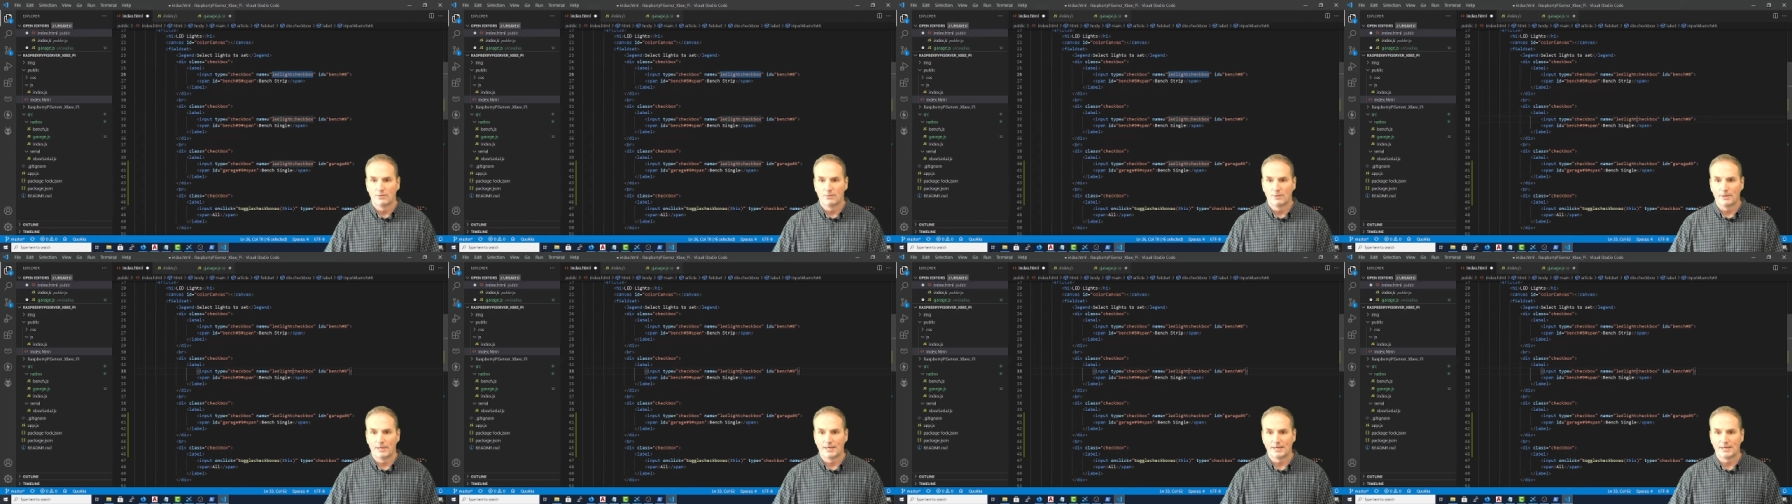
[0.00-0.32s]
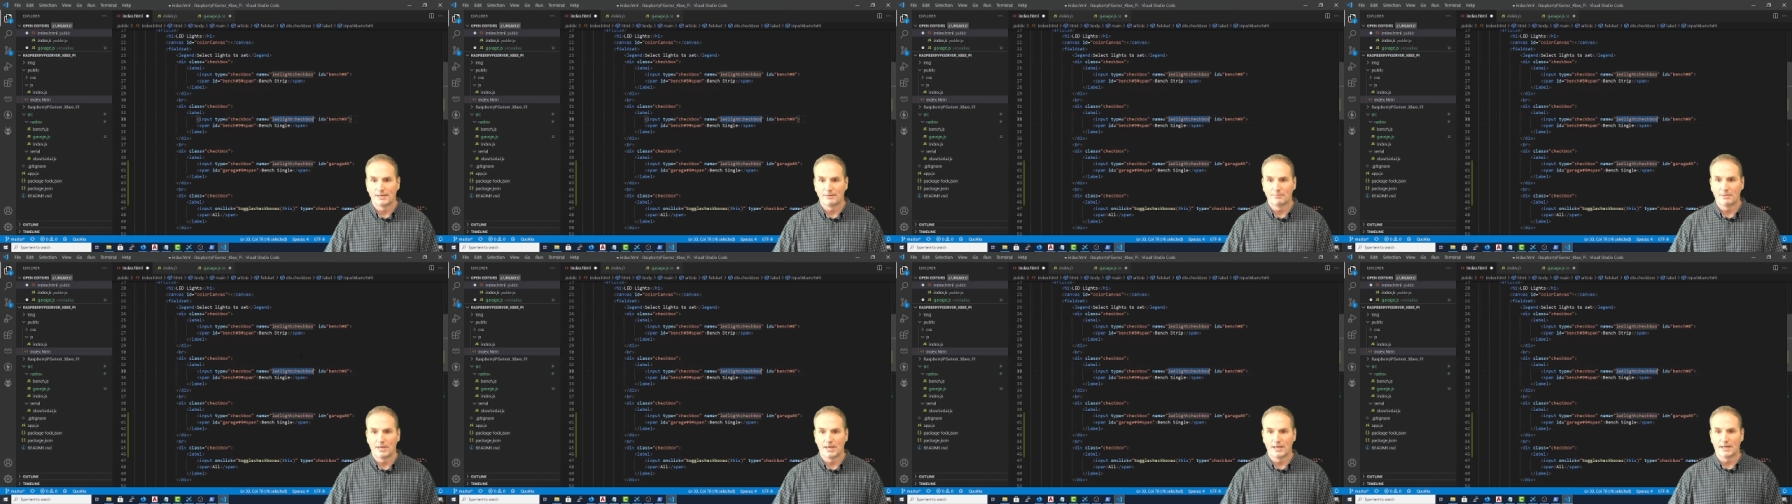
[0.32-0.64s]
we
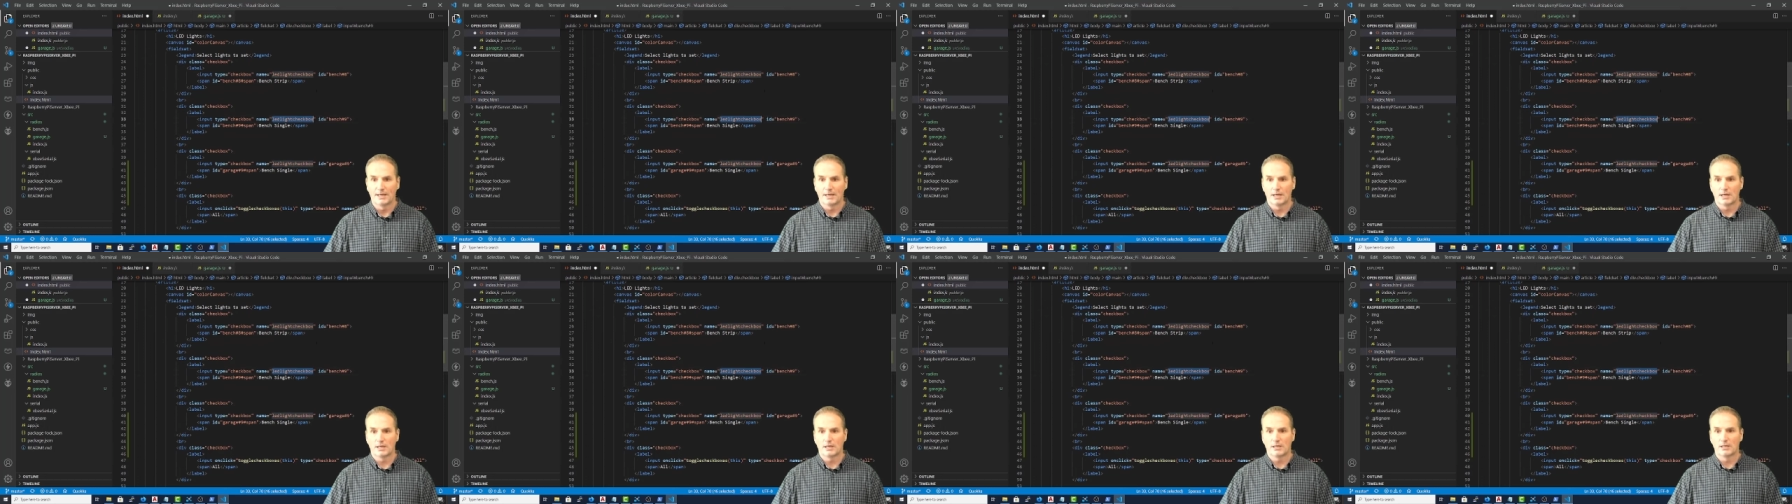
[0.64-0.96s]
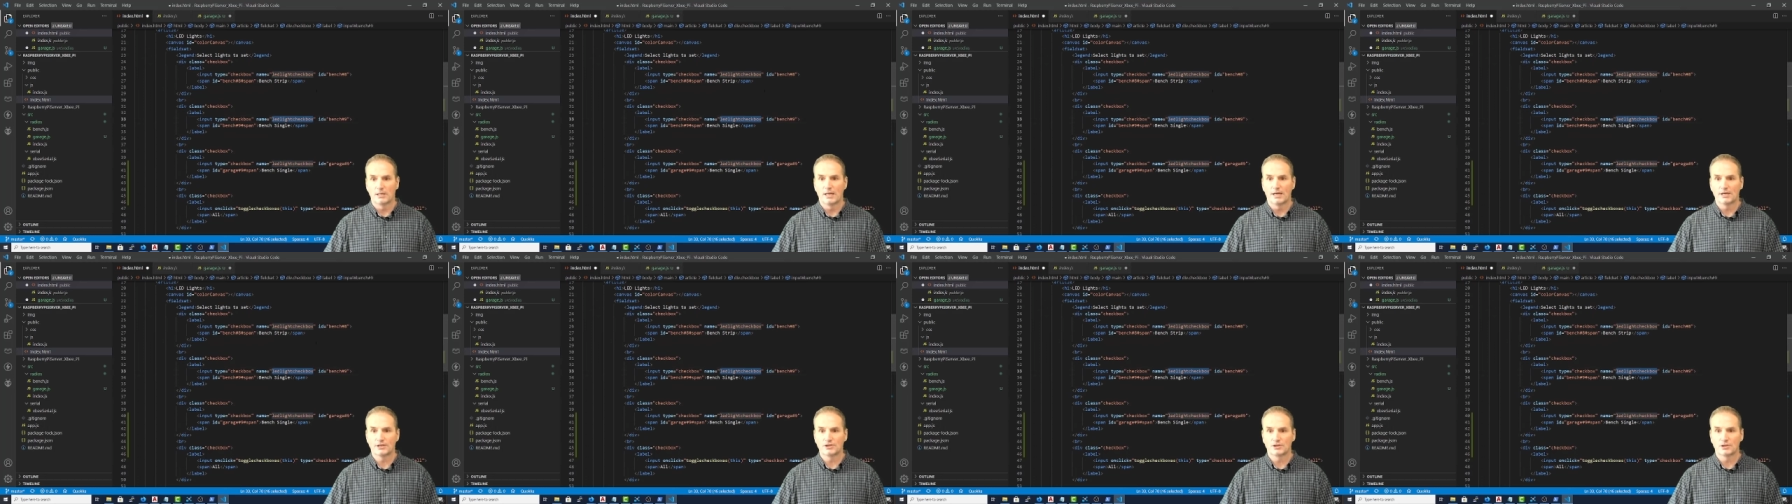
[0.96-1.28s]
end up getting a
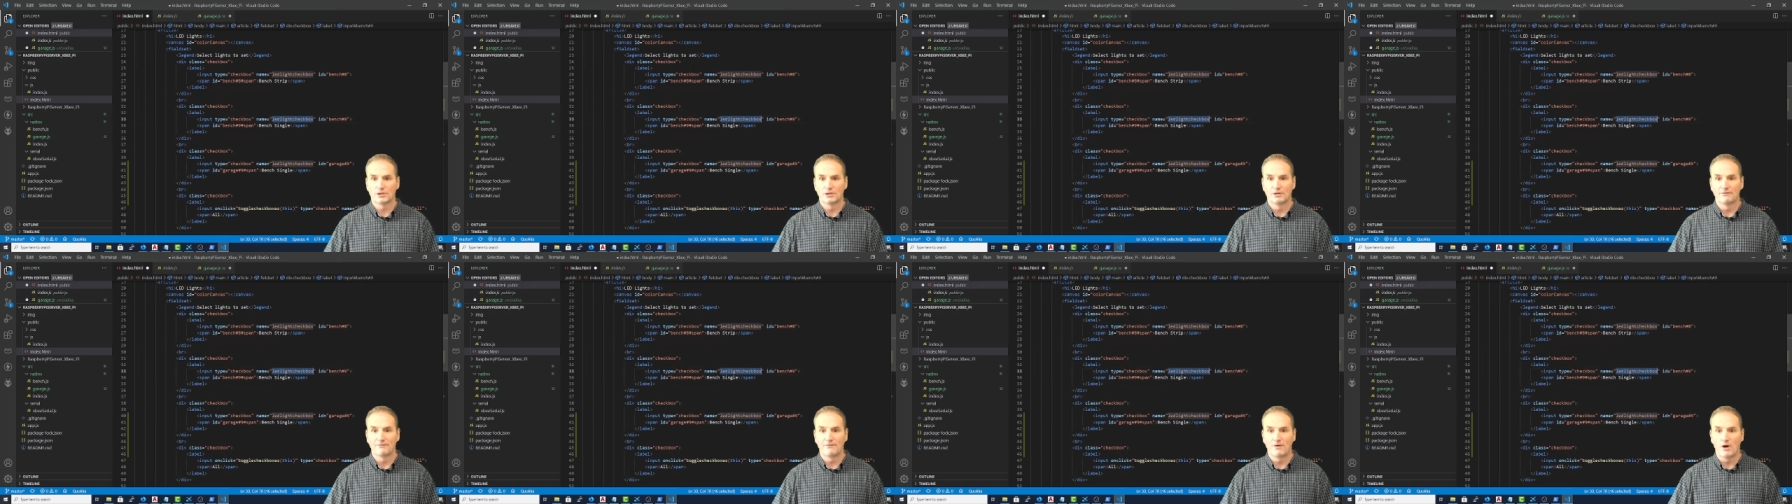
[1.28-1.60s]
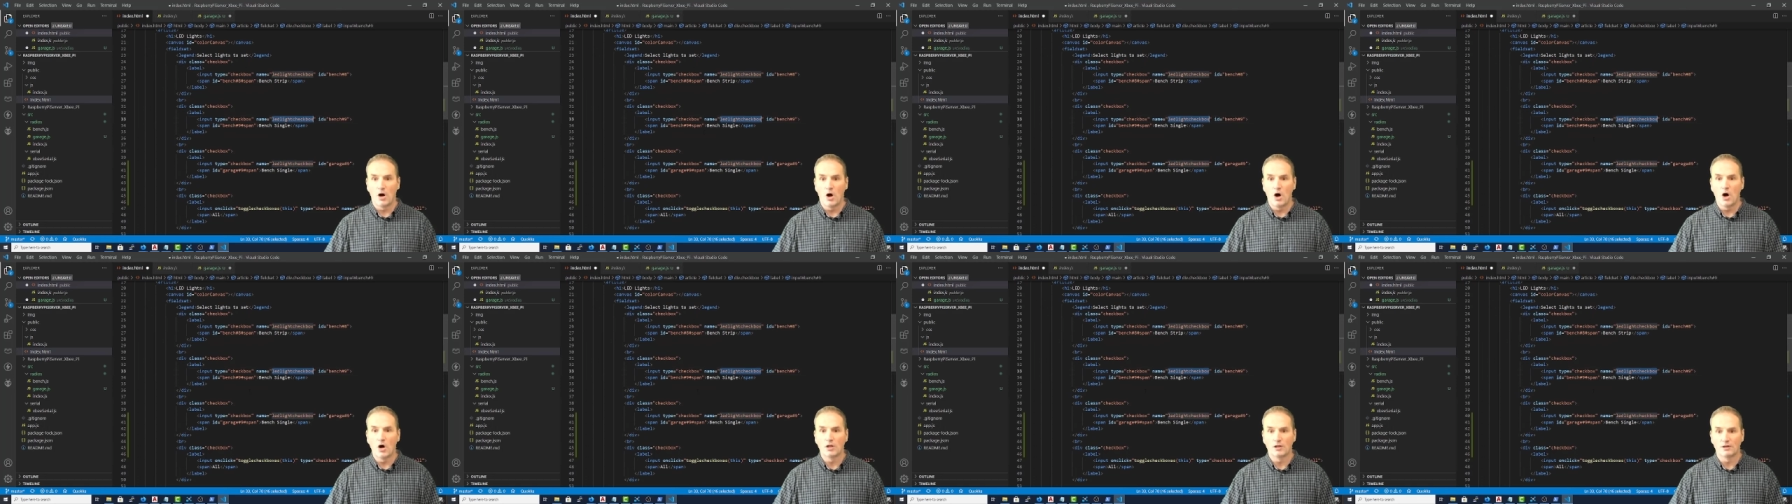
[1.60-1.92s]
collection of
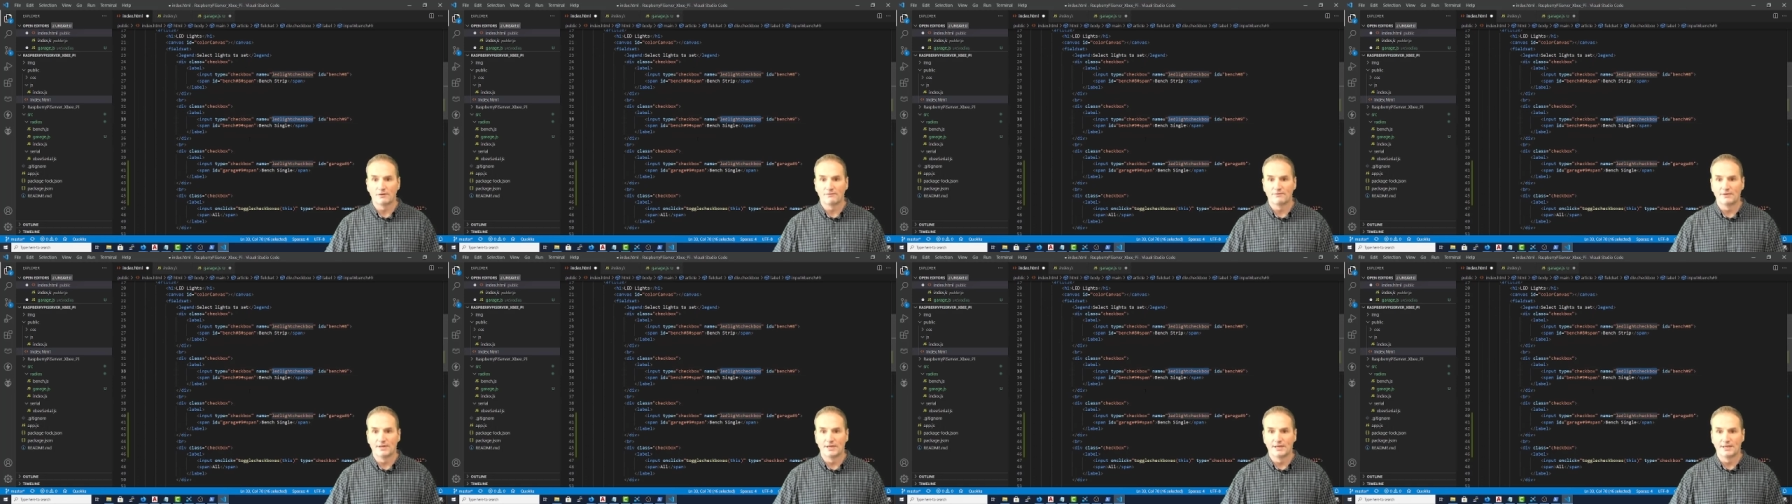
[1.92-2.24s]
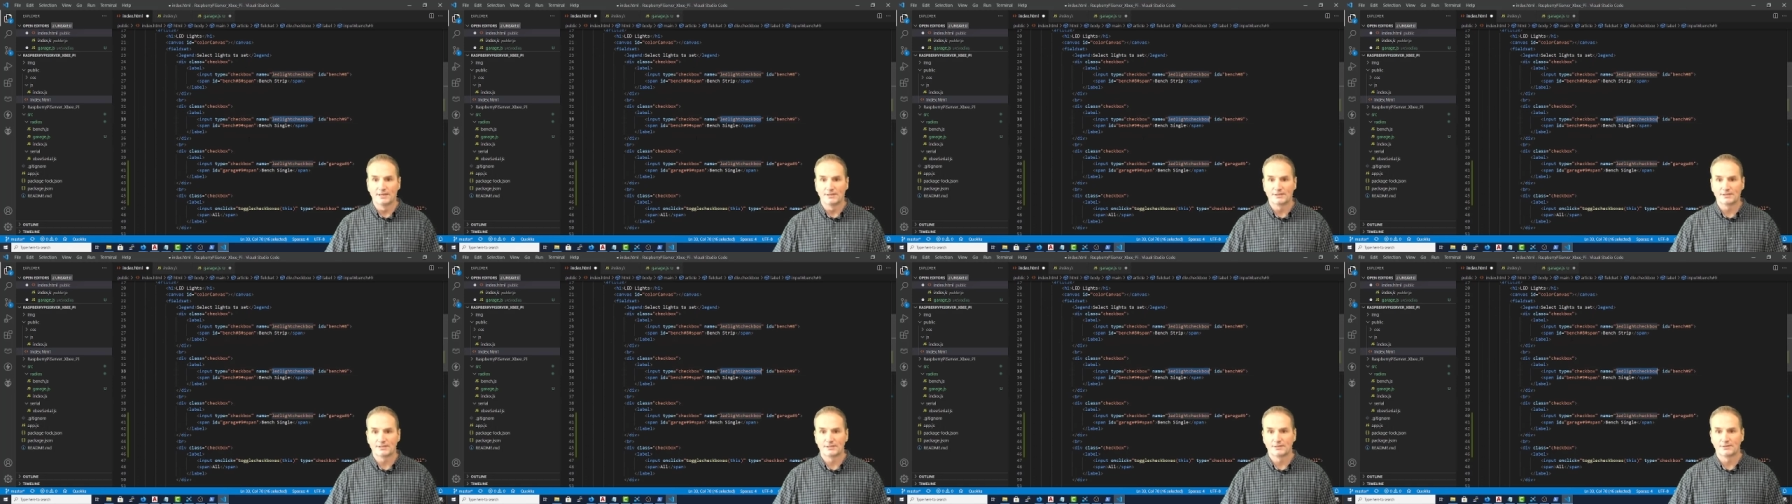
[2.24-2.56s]
all of
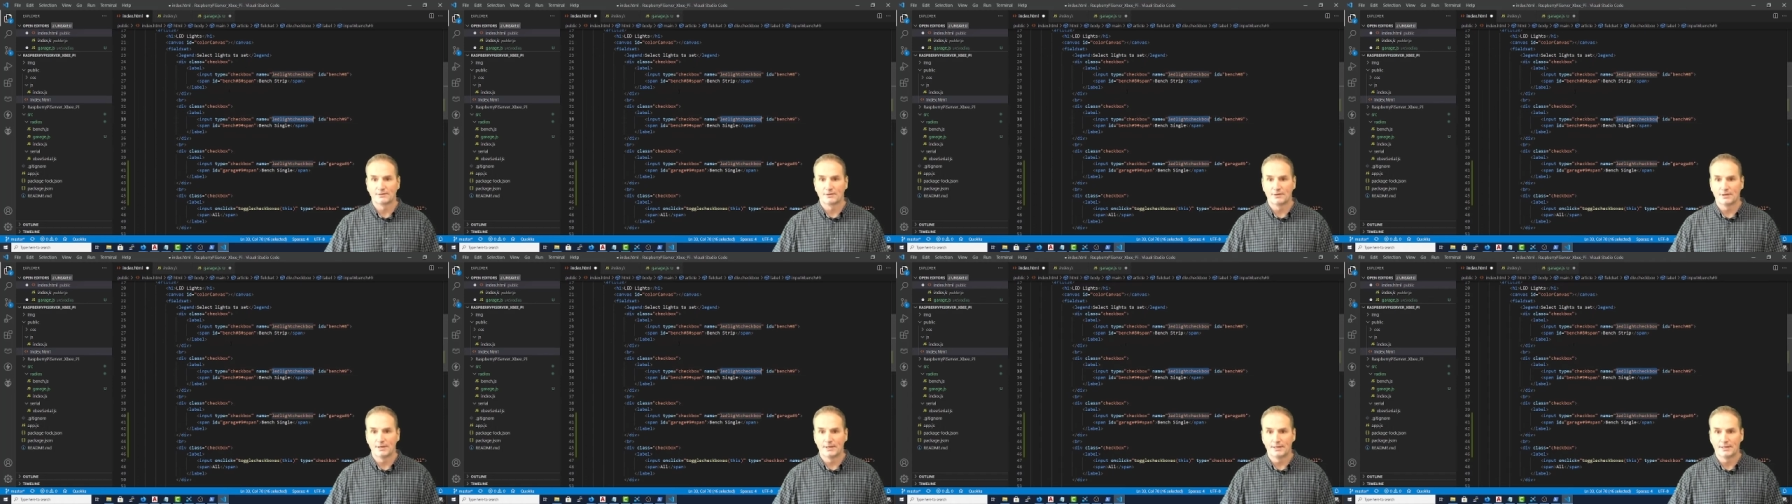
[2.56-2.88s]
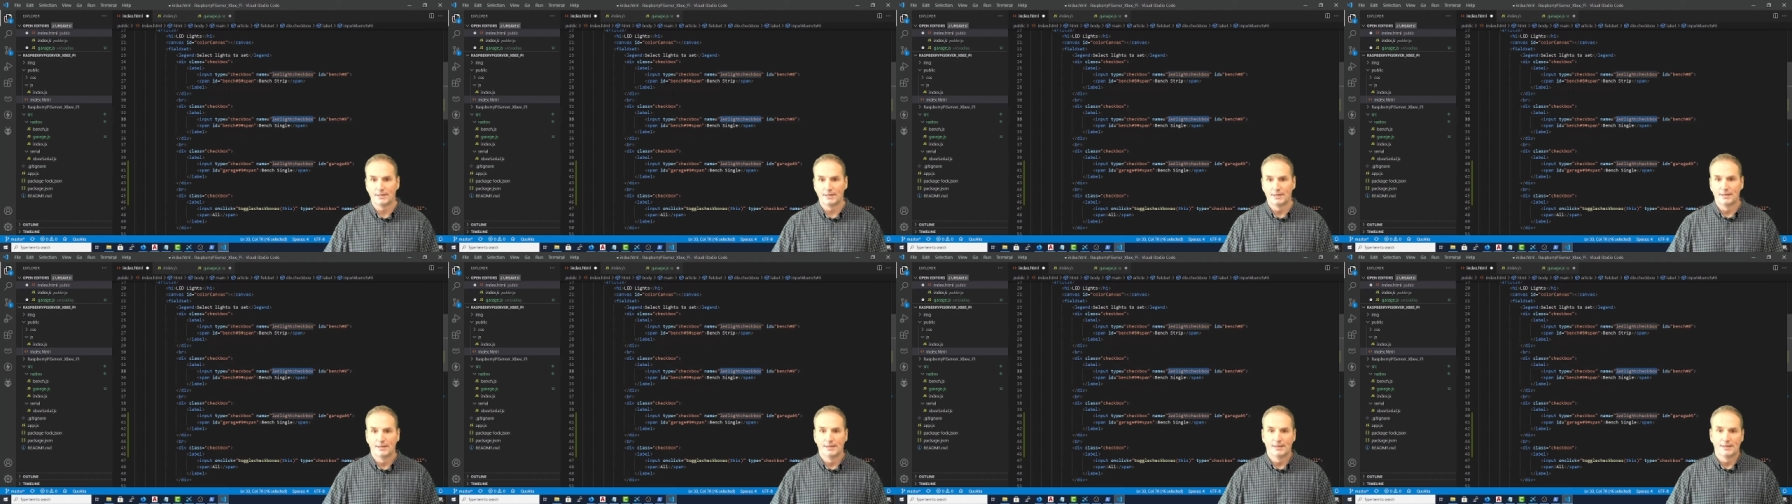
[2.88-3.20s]
these, right?